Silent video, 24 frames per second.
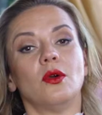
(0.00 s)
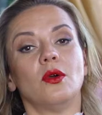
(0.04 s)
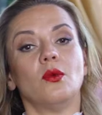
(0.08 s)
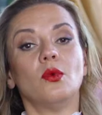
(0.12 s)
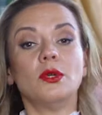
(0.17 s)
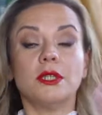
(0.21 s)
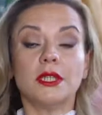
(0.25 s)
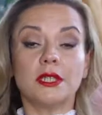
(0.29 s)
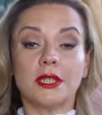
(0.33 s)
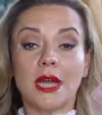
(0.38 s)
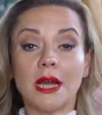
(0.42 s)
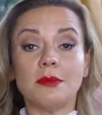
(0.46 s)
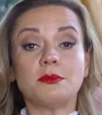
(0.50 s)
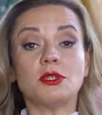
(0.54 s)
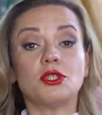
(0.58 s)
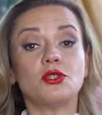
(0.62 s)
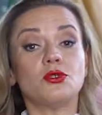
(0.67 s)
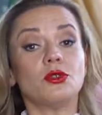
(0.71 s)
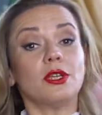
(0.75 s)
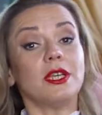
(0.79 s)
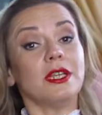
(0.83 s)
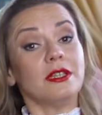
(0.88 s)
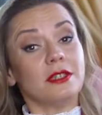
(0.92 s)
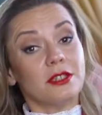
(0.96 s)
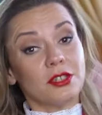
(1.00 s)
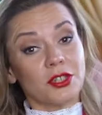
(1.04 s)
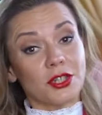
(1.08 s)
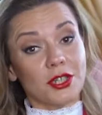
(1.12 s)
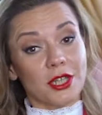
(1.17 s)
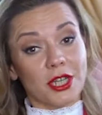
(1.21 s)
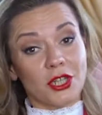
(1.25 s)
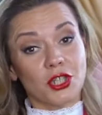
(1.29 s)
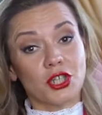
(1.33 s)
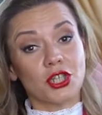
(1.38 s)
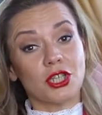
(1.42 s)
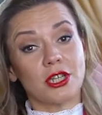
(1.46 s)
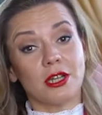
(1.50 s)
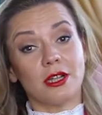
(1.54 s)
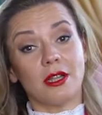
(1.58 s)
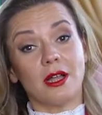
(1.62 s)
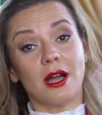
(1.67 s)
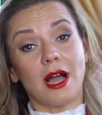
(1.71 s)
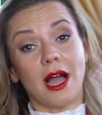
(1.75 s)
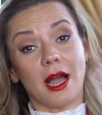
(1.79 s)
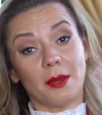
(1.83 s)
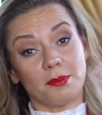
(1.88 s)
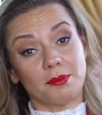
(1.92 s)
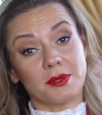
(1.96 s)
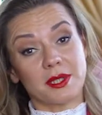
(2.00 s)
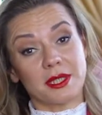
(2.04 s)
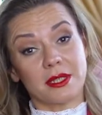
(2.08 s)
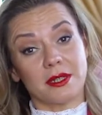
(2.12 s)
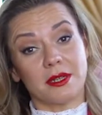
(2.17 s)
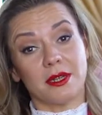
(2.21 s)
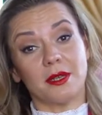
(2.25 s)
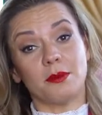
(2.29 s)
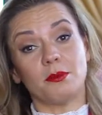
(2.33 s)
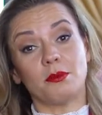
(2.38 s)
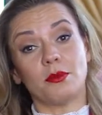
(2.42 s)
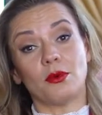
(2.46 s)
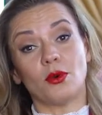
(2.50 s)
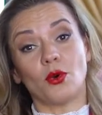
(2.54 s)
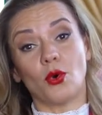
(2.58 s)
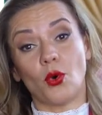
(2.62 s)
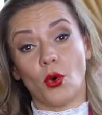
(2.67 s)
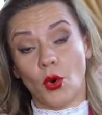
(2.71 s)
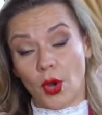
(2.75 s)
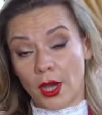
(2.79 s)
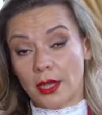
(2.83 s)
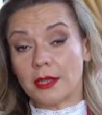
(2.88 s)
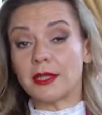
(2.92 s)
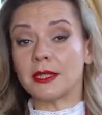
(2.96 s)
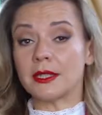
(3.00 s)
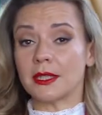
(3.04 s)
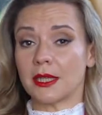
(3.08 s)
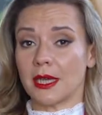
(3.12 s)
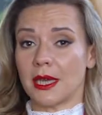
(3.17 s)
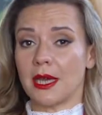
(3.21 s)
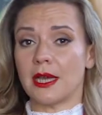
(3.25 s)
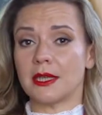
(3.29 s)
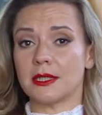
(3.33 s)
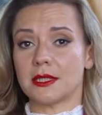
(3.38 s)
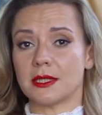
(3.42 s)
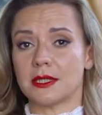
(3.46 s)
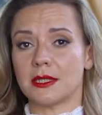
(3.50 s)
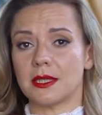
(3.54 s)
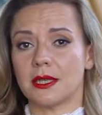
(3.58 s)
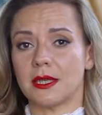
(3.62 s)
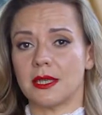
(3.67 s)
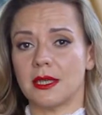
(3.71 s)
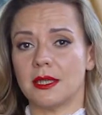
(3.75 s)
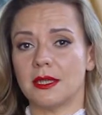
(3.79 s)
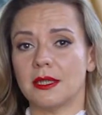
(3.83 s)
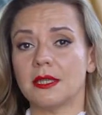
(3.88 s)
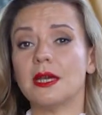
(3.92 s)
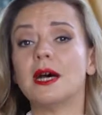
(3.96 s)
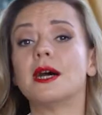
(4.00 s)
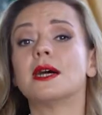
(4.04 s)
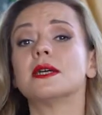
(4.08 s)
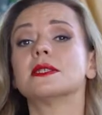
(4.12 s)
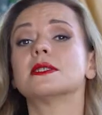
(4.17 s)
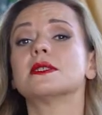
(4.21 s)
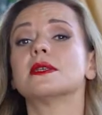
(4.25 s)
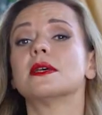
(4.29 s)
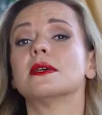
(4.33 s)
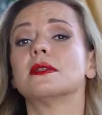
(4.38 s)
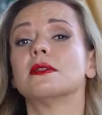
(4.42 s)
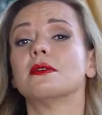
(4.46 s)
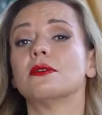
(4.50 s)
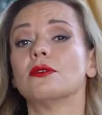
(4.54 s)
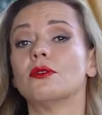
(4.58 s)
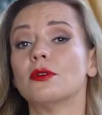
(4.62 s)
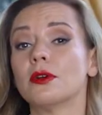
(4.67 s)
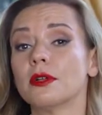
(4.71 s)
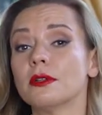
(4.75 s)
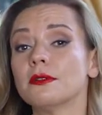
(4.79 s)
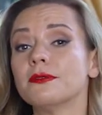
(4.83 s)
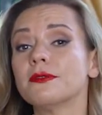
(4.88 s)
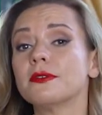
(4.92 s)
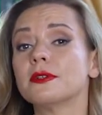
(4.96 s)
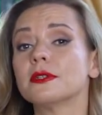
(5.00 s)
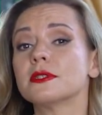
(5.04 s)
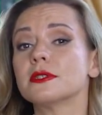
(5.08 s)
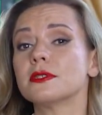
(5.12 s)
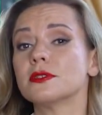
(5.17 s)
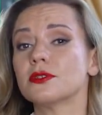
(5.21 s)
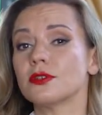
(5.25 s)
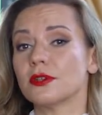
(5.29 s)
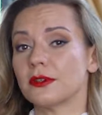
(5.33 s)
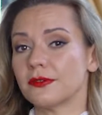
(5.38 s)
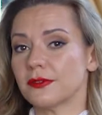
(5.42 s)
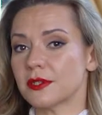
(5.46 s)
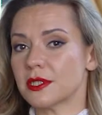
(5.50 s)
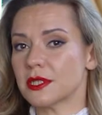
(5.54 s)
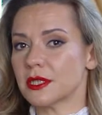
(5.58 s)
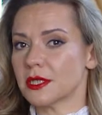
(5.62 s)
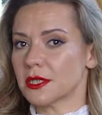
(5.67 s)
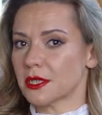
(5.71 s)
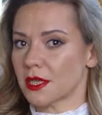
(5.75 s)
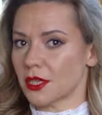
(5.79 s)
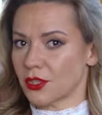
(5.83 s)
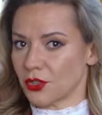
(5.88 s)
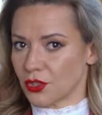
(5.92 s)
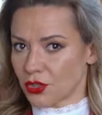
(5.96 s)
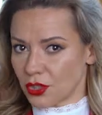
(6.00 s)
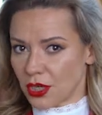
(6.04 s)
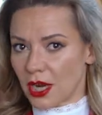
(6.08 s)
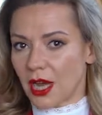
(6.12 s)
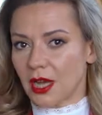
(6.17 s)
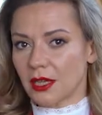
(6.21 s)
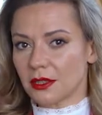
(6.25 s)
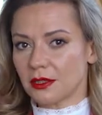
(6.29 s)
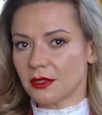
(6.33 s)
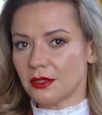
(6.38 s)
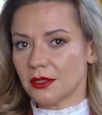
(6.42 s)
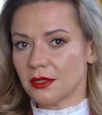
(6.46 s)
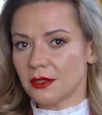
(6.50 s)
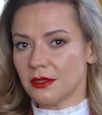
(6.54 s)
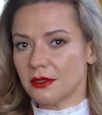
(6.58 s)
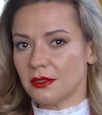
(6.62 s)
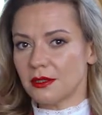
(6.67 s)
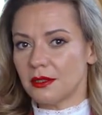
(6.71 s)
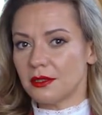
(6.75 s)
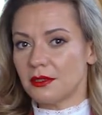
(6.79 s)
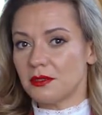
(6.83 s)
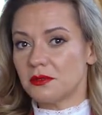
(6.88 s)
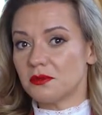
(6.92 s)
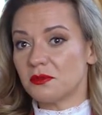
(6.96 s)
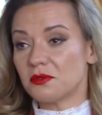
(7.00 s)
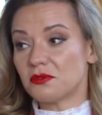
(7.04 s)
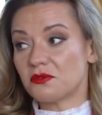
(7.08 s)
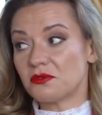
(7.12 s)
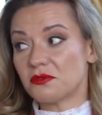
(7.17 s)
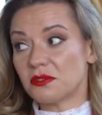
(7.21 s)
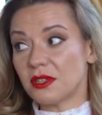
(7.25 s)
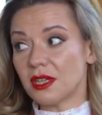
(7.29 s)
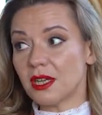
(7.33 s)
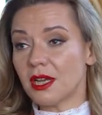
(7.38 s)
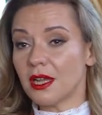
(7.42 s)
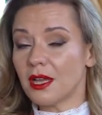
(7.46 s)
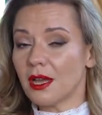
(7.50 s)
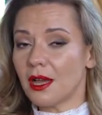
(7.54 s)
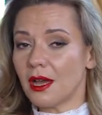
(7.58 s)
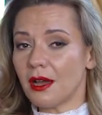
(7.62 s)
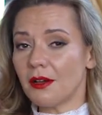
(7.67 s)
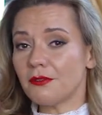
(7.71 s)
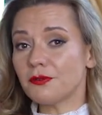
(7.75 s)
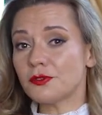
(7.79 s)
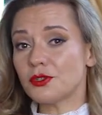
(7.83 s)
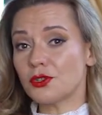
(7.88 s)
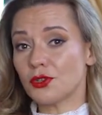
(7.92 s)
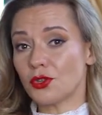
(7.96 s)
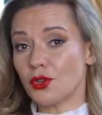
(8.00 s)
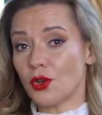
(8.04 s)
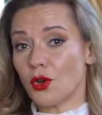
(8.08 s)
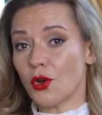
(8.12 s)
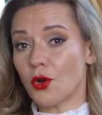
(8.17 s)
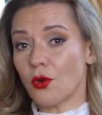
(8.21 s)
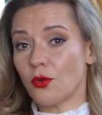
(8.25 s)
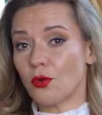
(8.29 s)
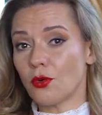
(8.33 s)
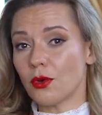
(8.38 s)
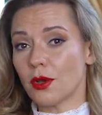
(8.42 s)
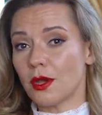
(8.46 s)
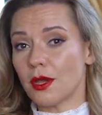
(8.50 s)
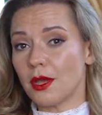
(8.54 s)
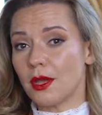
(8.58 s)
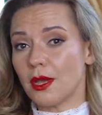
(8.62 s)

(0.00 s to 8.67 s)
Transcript: When it comes to international upstream oil and gas, does an oilfield services contractor really have to know